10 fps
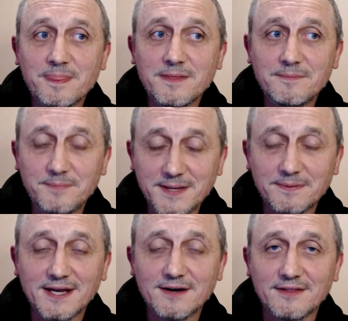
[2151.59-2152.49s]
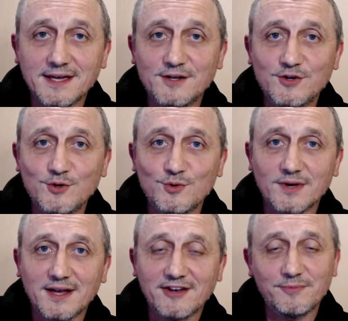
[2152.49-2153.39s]
people out there who
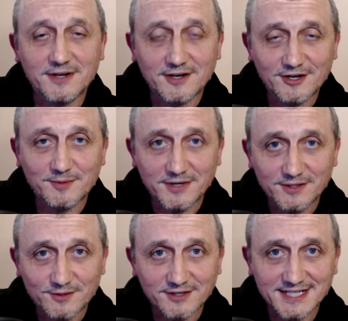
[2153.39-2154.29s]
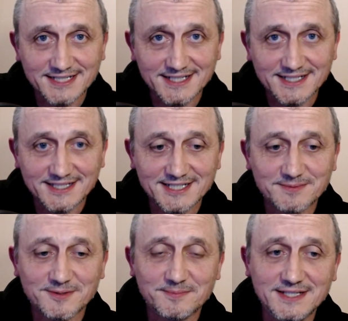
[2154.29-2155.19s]
have been hurt by the organizations,
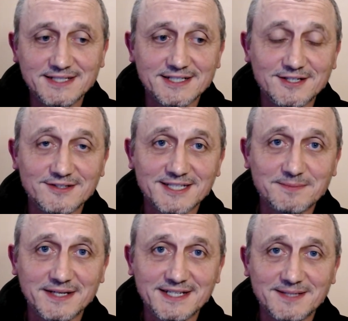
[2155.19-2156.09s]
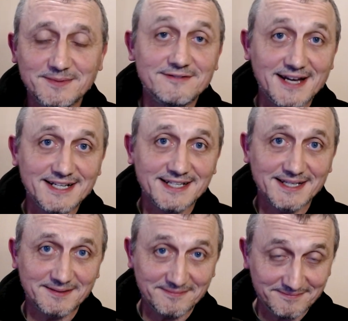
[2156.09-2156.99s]
but please don't use this page to be ranting
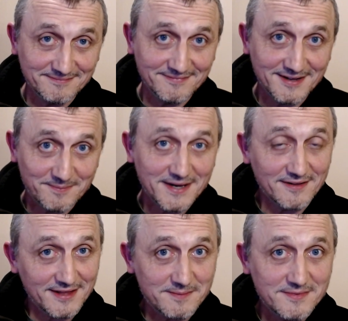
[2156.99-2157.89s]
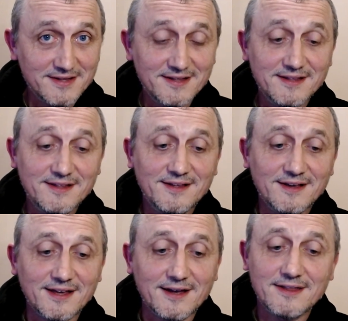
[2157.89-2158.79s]
about them.
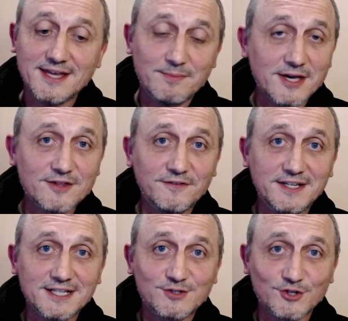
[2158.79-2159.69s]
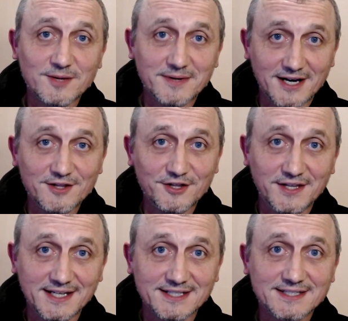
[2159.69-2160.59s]
There'll be other videos talking about other
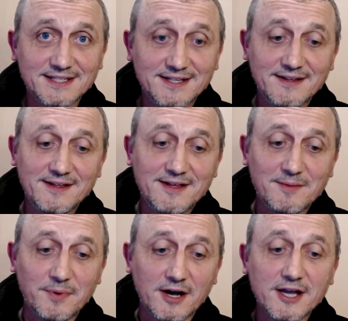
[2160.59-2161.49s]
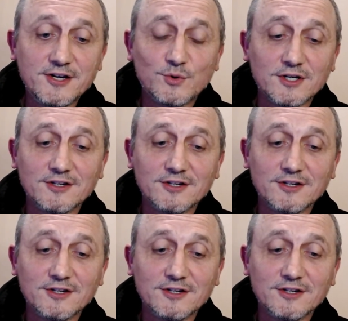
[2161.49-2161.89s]
things, but I only want to look